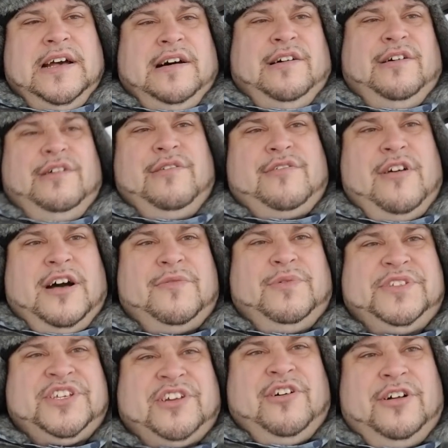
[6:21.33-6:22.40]
Oh, God,
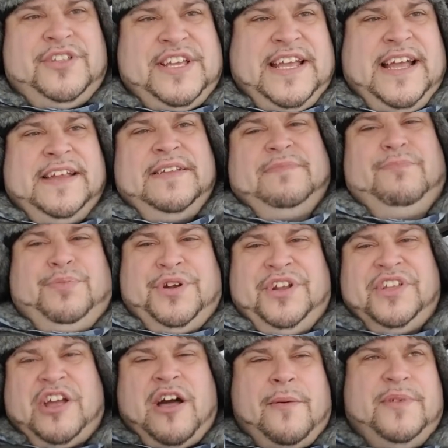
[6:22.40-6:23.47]
what's it called again? Put it
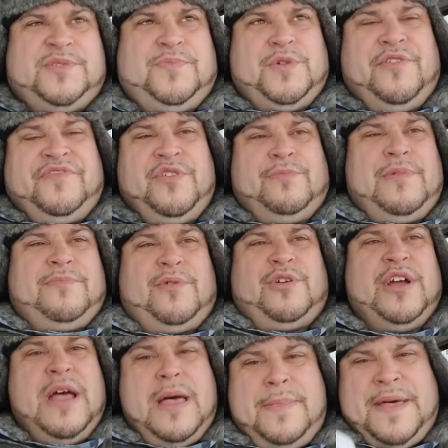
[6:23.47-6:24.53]
in the comments below if you remember
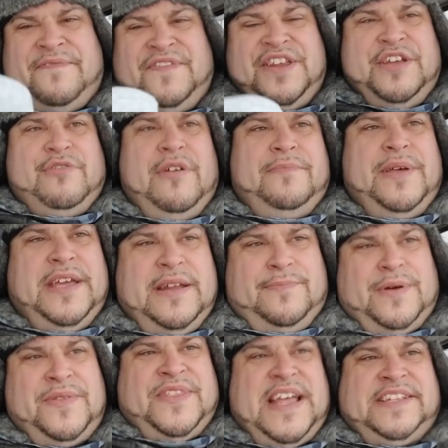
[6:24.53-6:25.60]
that video I made
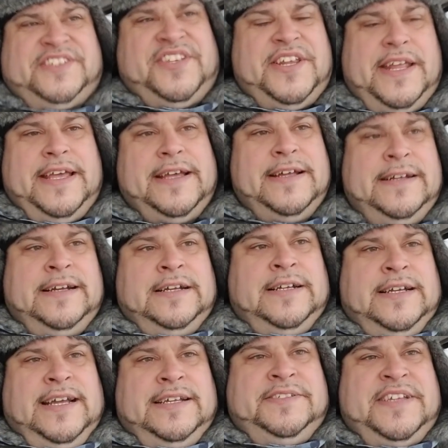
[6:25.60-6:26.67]
about that city
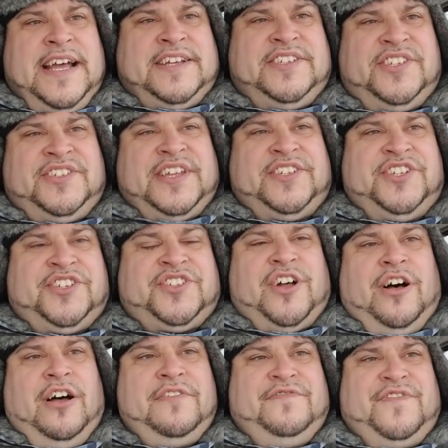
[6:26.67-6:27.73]
in Texas that's just
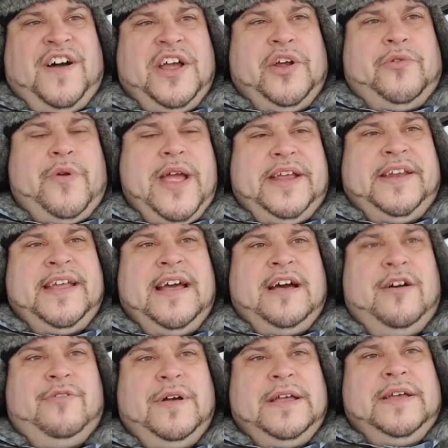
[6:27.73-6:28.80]
on fire right
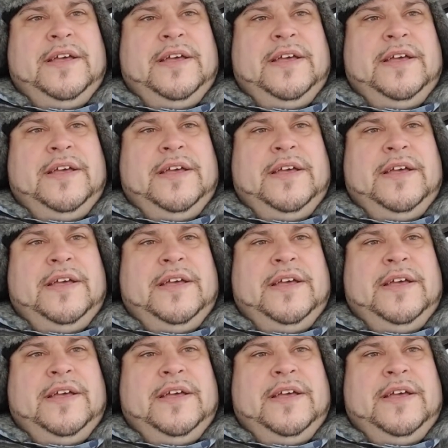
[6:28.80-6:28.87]
now.